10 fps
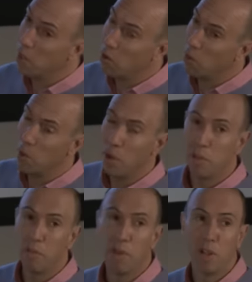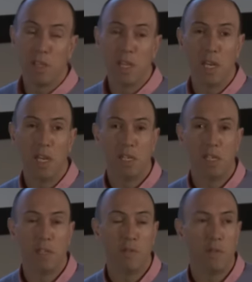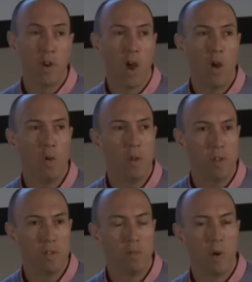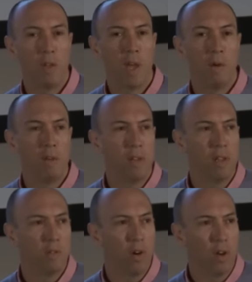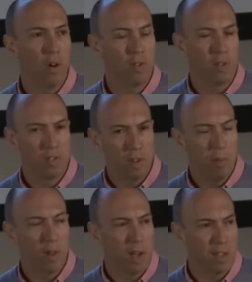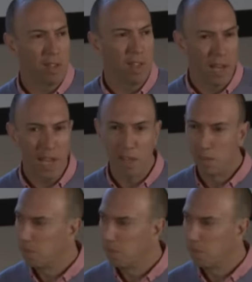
normal, healthy volunteers different odours while they were delivering noxious stimuli to their leg.